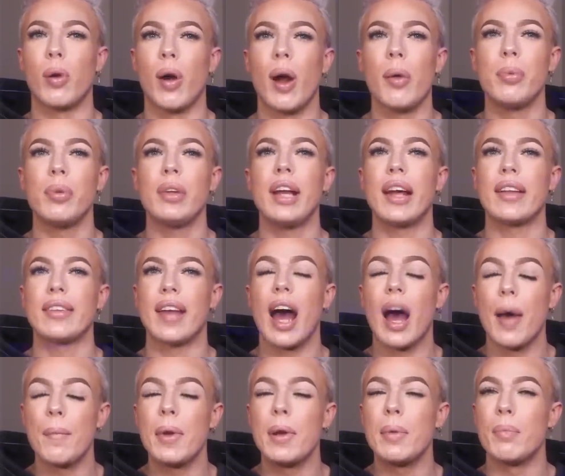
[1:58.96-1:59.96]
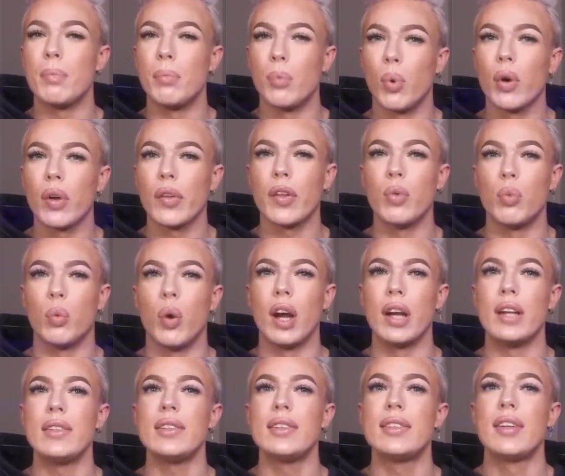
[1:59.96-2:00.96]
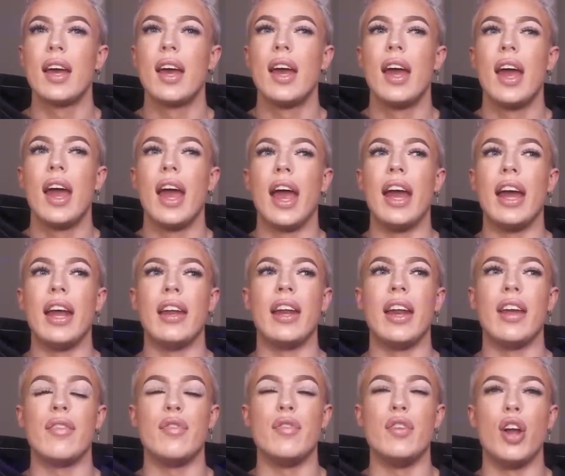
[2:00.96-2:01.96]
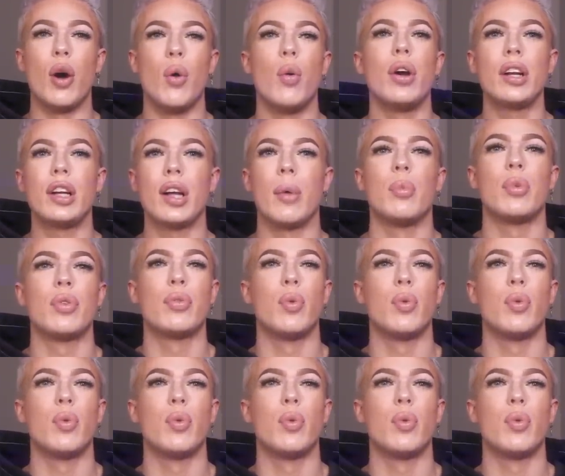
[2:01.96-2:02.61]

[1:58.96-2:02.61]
probably has happened more than once. And if no one comes